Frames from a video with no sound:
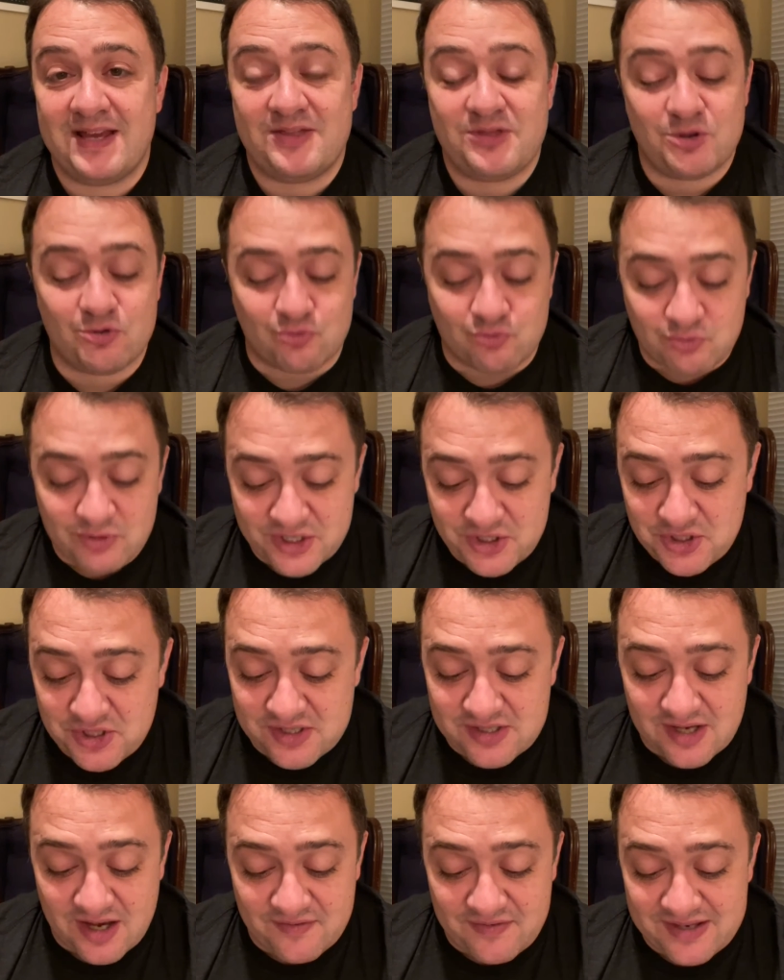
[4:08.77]
the riches
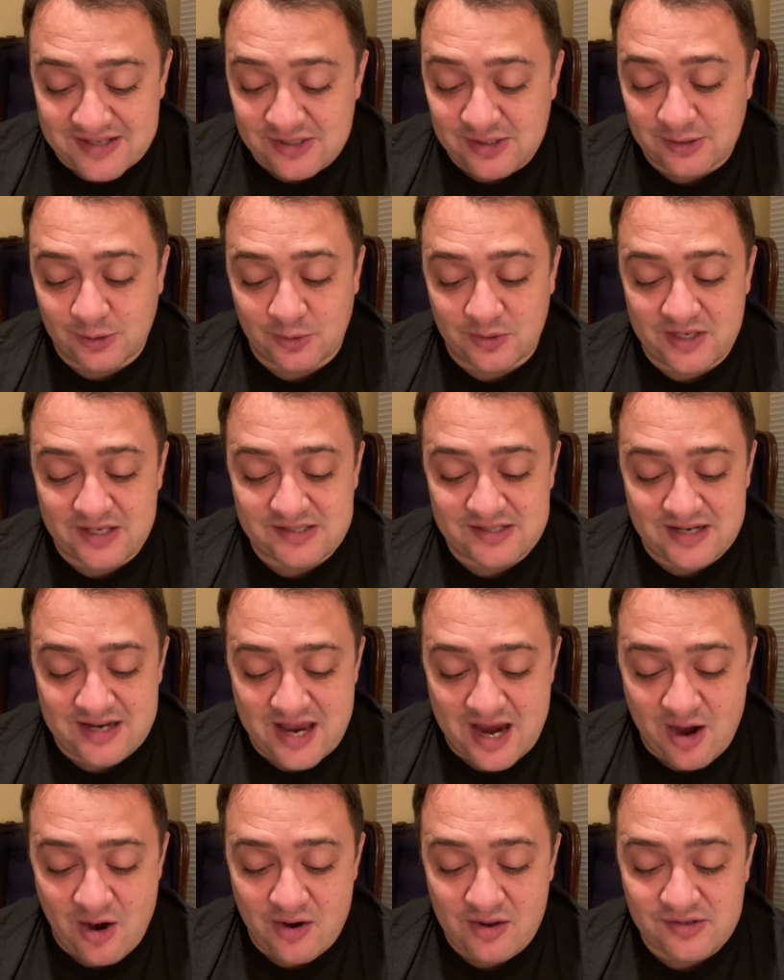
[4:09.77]
of his glorious
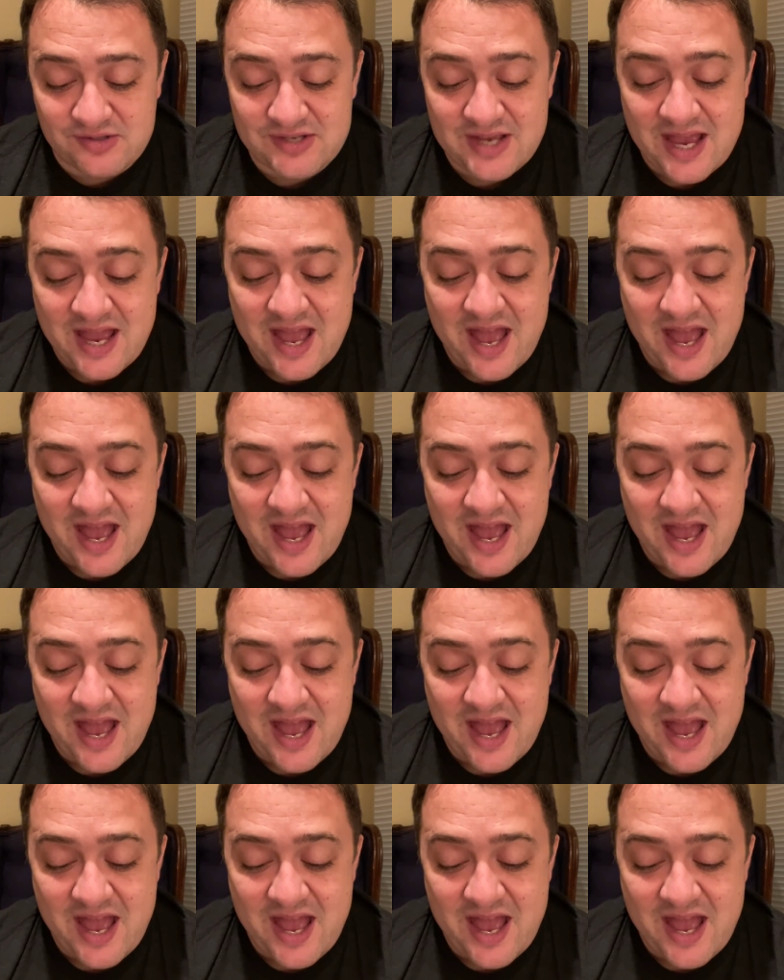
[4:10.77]
inheritance,